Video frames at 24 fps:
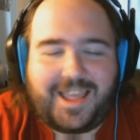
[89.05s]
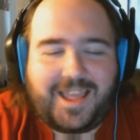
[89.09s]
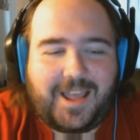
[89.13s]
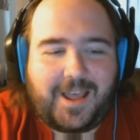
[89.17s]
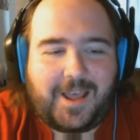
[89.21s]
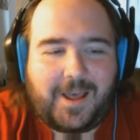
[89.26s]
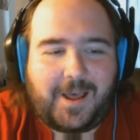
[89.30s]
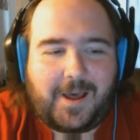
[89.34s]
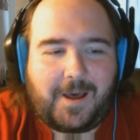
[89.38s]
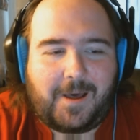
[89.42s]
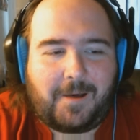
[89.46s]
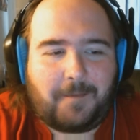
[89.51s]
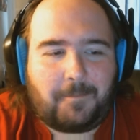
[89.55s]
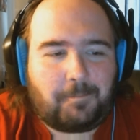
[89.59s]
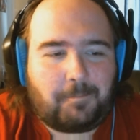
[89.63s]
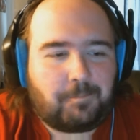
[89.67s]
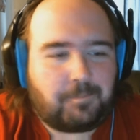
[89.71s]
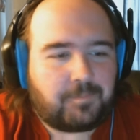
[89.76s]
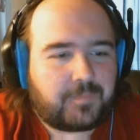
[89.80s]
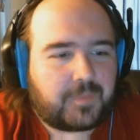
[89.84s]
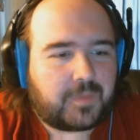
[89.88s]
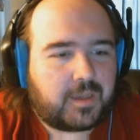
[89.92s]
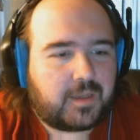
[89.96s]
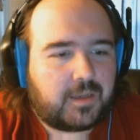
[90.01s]
um,
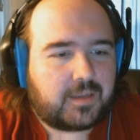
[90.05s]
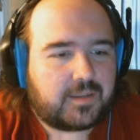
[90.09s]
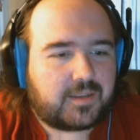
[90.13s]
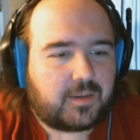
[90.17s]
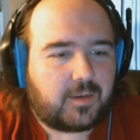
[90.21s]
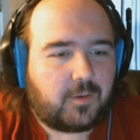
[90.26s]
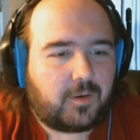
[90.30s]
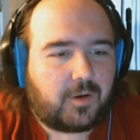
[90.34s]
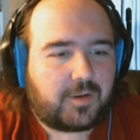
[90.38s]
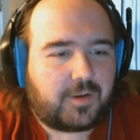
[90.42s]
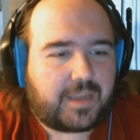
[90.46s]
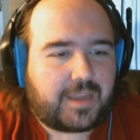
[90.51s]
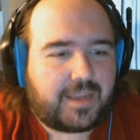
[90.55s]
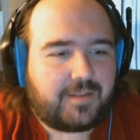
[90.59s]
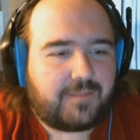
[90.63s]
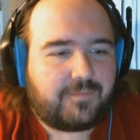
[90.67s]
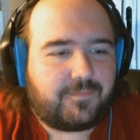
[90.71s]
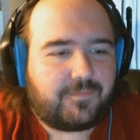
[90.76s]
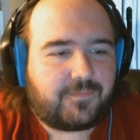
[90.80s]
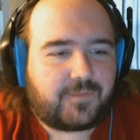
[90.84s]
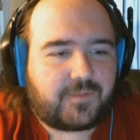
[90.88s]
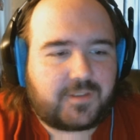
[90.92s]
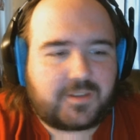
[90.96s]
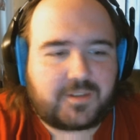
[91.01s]
so okay,
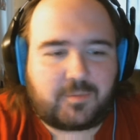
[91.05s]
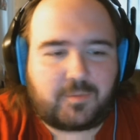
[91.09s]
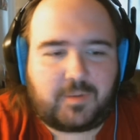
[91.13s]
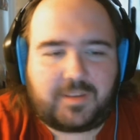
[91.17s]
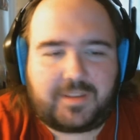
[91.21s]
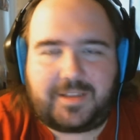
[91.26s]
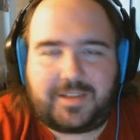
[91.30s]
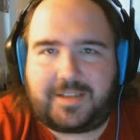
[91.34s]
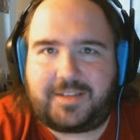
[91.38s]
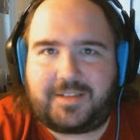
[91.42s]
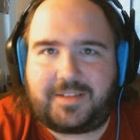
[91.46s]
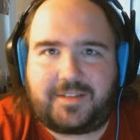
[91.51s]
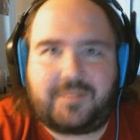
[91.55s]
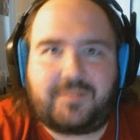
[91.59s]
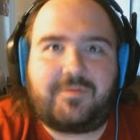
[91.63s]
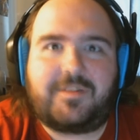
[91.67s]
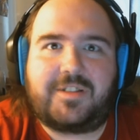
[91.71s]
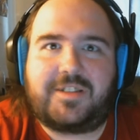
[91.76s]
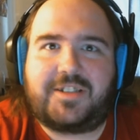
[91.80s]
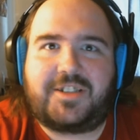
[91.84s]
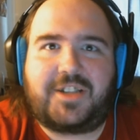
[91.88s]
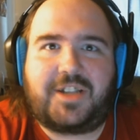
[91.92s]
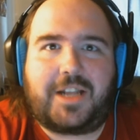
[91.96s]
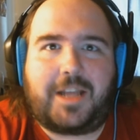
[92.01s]
first one that
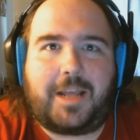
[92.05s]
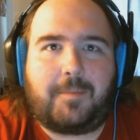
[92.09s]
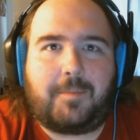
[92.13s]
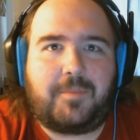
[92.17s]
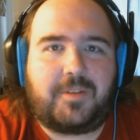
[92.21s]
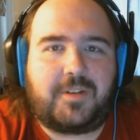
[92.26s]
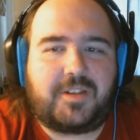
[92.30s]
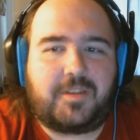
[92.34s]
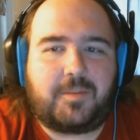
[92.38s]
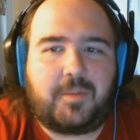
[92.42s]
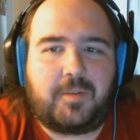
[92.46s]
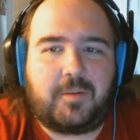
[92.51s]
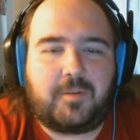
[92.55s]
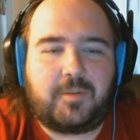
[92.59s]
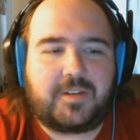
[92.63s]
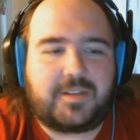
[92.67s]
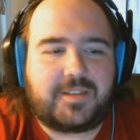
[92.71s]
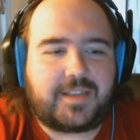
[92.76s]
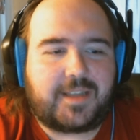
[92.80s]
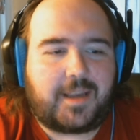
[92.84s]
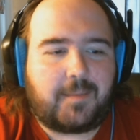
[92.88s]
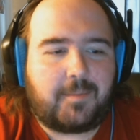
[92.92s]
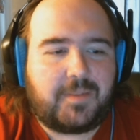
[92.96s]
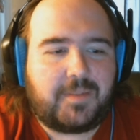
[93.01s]
really stood out to me was
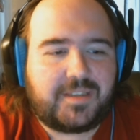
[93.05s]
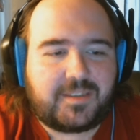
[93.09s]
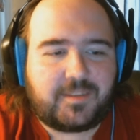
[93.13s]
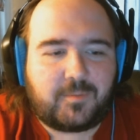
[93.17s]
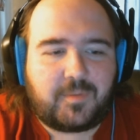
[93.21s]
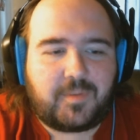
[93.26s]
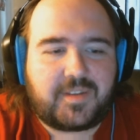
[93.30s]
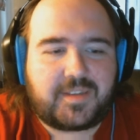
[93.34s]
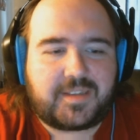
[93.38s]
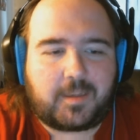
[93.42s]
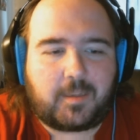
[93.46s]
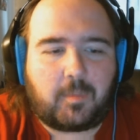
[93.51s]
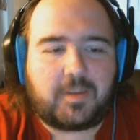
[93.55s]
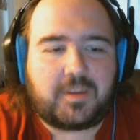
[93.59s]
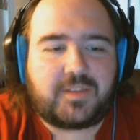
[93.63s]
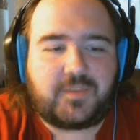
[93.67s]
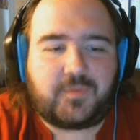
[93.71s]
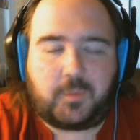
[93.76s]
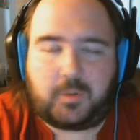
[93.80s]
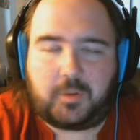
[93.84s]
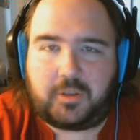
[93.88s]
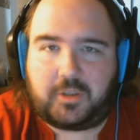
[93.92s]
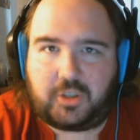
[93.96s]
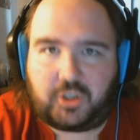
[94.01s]
uh, messed with someone's
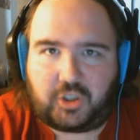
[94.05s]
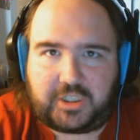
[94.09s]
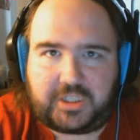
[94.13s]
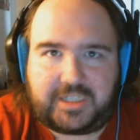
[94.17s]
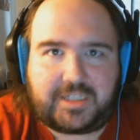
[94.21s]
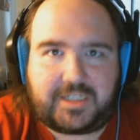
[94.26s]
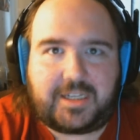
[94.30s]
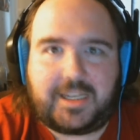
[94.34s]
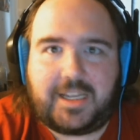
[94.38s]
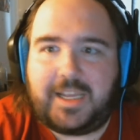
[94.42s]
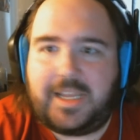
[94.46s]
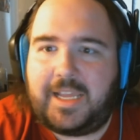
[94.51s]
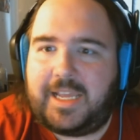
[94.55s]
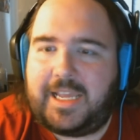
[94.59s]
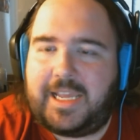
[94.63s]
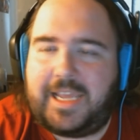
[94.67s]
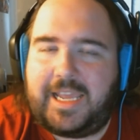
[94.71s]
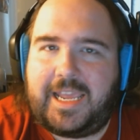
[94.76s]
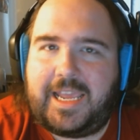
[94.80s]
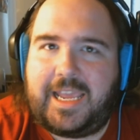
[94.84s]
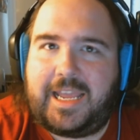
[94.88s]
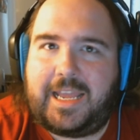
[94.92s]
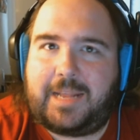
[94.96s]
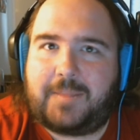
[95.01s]
food or drink,
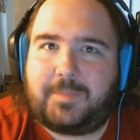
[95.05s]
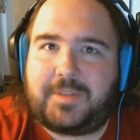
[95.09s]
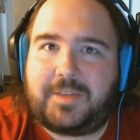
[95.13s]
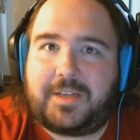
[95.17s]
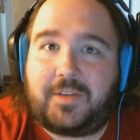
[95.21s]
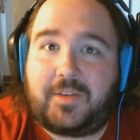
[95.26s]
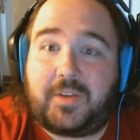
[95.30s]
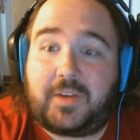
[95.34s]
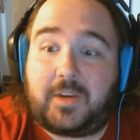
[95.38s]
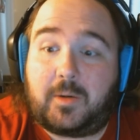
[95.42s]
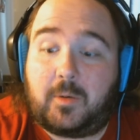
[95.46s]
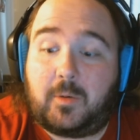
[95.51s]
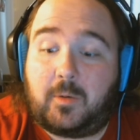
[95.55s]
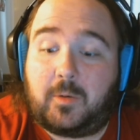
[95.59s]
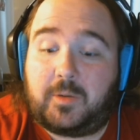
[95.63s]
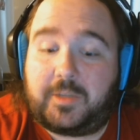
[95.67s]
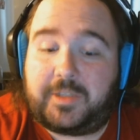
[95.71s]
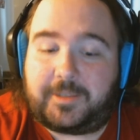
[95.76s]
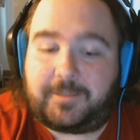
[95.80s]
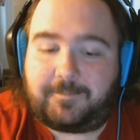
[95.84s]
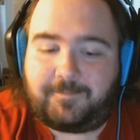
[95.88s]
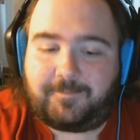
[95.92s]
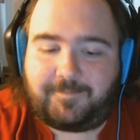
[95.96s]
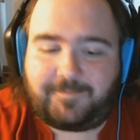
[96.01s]
and I'm sitting there thinking, oh dear.